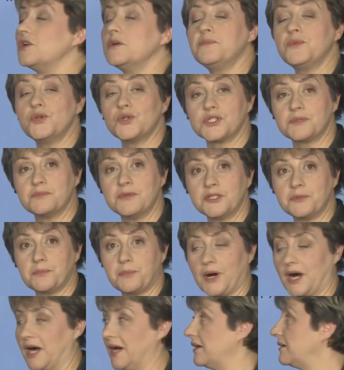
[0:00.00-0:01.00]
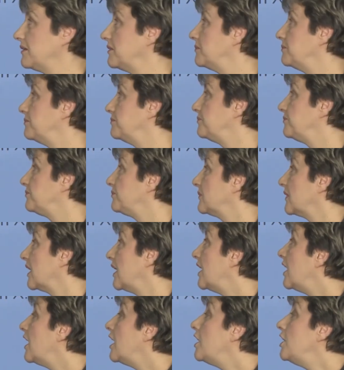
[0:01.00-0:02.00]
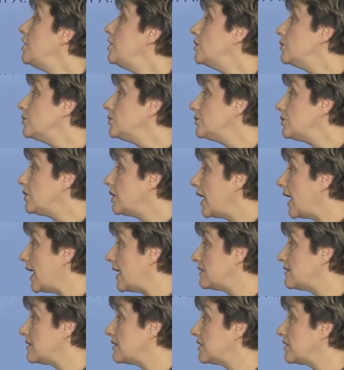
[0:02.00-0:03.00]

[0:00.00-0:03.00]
an amusement park. Look at the